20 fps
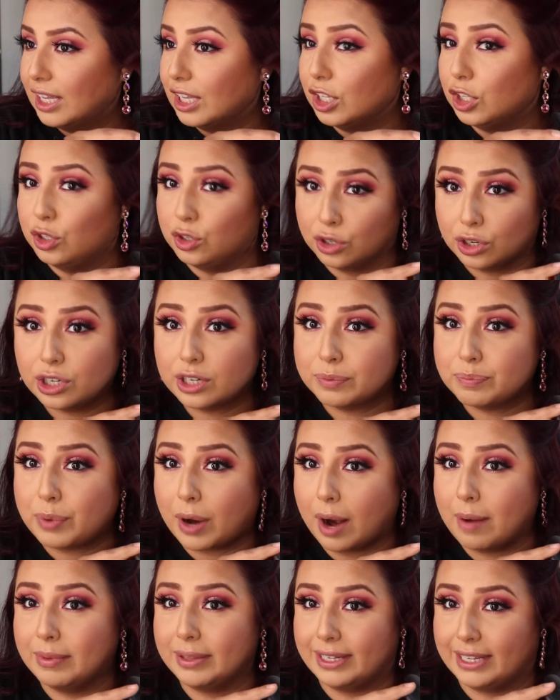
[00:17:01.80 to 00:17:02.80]
you're
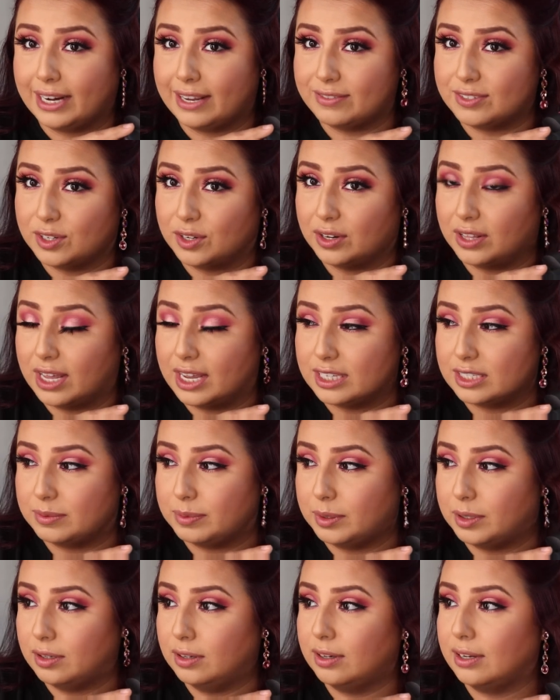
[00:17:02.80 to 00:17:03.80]
probably gonna have to go to the
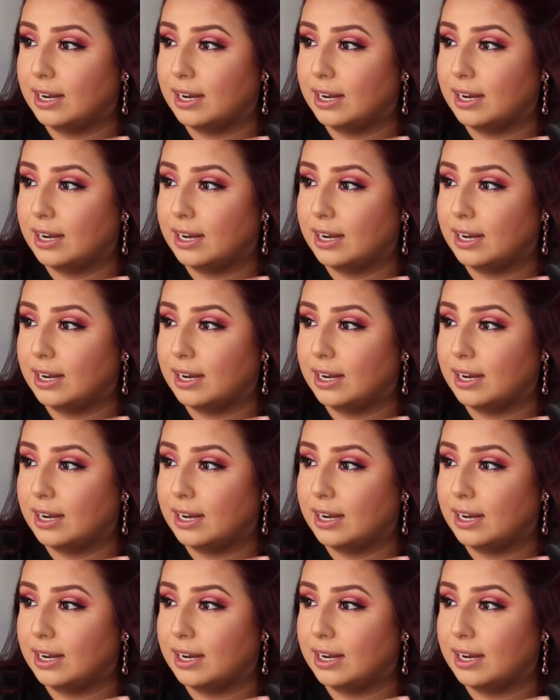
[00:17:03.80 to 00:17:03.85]
hospital.